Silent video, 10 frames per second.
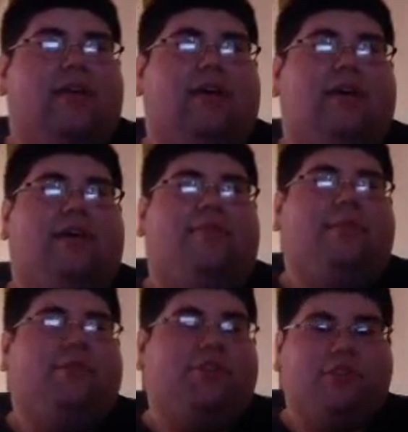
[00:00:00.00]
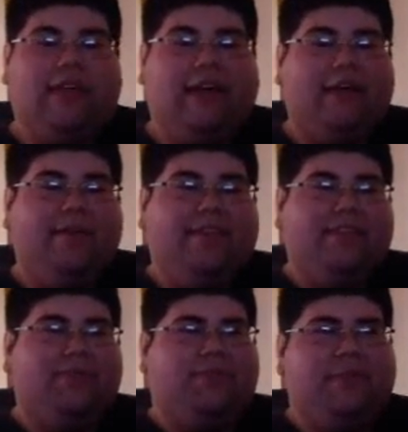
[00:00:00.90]
I'm sure the comic
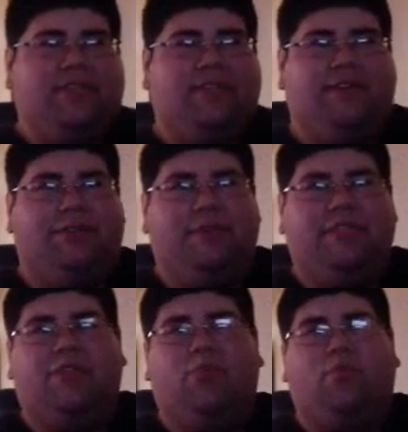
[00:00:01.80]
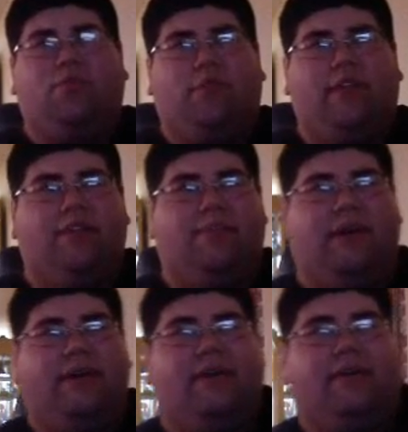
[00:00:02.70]
this was based on, it was based on Wolverine
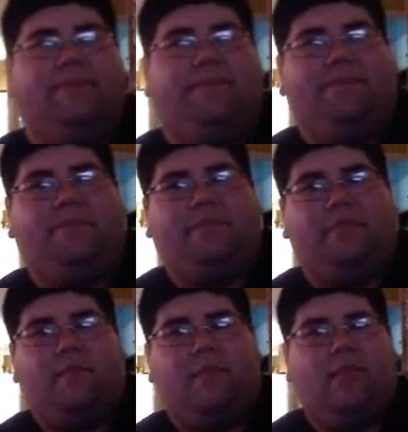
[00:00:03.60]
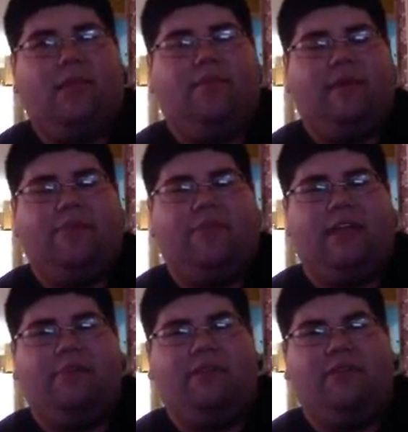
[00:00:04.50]
by
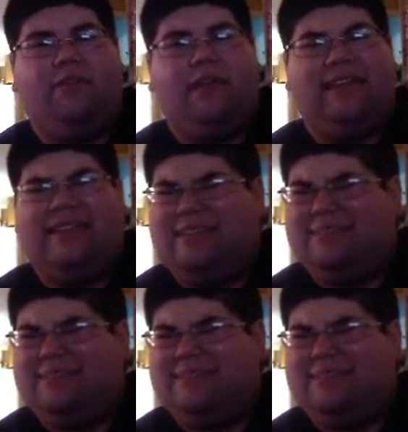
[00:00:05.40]
Frank Miller, and